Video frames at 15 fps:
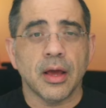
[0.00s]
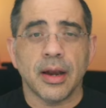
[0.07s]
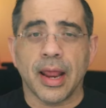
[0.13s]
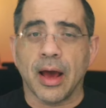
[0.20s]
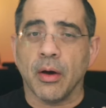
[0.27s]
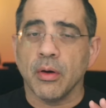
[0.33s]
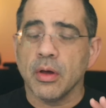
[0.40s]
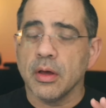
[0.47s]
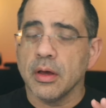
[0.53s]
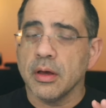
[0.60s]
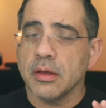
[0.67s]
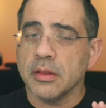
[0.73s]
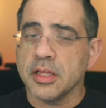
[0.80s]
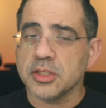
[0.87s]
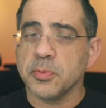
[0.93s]
Now,
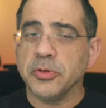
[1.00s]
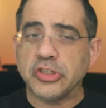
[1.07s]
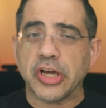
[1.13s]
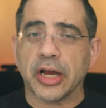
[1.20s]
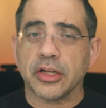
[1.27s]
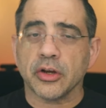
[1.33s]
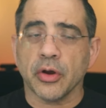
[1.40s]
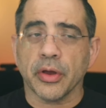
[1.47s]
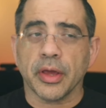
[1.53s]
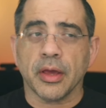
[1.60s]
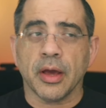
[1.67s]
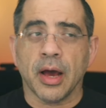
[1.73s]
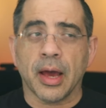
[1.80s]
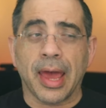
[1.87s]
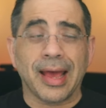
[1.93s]
this projector
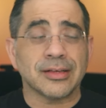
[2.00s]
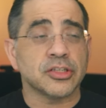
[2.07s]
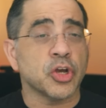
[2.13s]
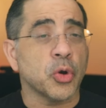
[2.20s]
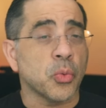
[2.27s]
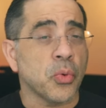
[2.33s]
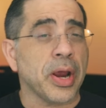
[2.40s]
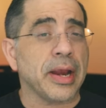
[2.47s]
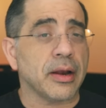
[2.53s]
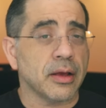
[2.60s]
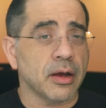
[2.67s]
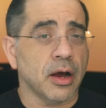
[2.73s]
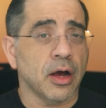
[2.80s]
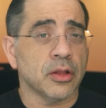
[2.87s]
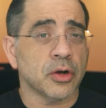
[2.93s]
uh, has great
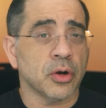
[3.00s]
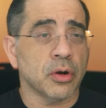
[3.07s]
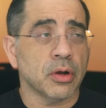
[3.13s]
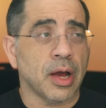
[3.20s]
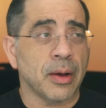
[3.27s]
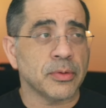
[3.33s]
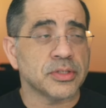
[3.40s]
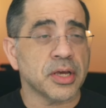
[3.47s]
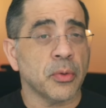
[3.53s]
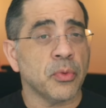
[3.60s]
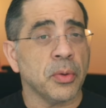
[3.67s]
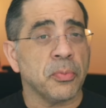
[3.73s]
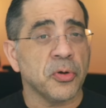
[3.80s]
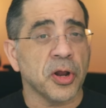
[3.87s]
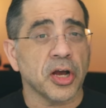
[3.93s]
color, I would say
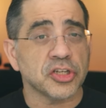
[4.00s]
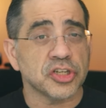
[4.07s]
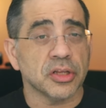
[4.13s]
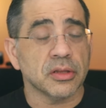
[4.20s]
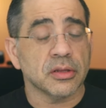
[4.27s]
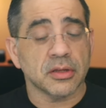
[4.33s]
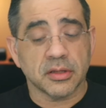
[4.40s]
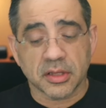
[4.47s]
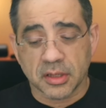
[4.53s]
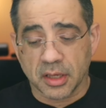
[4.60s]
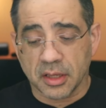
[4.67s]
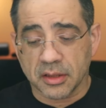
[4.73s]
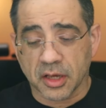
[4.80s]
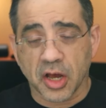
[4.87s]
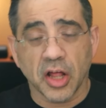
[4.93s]
reproduction. The,
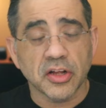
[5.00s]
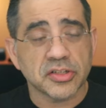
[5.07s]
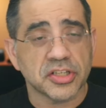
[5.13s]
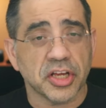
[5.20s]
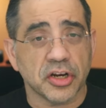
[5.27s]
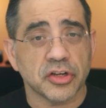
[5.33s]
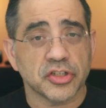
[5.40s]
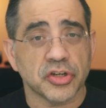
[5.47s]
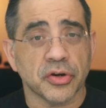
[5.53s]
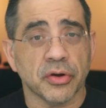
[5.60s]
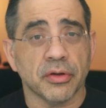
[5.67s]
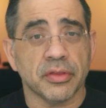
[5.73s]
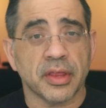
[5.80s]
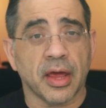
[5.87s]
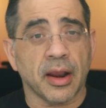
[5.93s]
the, the, color
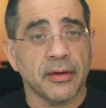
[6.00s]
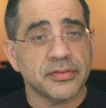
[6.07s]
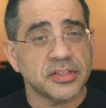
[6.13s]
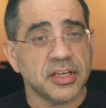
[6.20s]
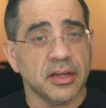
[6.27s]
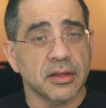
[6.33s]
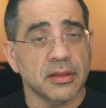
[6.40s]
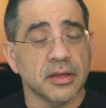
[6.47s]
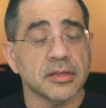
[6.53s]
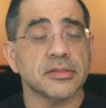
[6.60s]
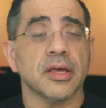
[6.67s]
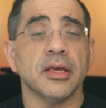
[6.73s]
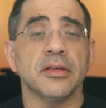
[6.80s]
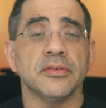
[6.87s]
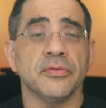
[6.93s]
signature that I've seen in
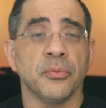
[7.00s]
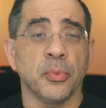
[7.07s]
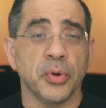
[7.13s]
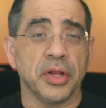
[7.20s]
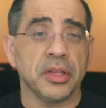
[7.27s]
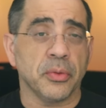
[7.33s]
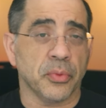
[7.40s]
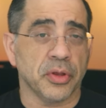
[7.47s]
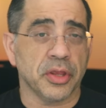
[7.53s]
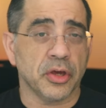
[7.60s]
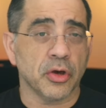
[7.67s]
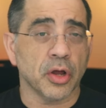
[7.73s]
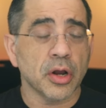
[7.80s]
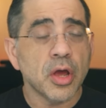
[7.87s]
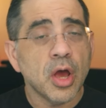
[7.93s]
this is really, really
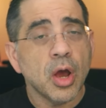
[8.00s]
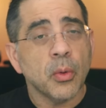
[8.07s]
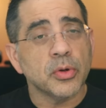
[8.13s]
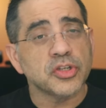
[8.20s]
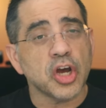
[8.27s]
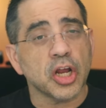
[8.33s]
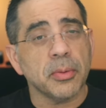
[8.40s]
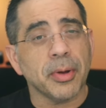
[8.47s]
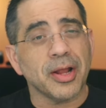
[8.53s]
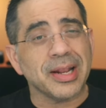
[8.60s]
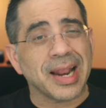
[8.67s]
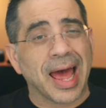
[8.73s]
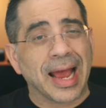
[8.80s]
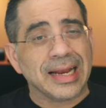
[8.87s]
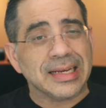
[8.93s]
good. We're talking about
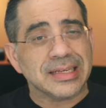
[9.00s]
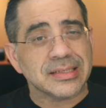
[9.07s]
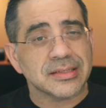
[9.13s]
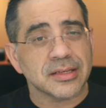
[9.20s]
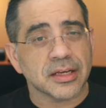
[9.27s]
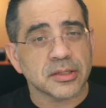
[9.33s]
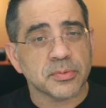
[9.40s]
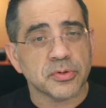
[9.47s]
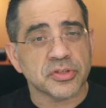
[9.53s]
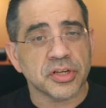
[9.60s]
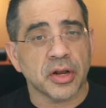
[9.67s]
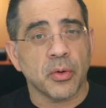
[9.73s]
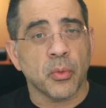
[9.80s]
96%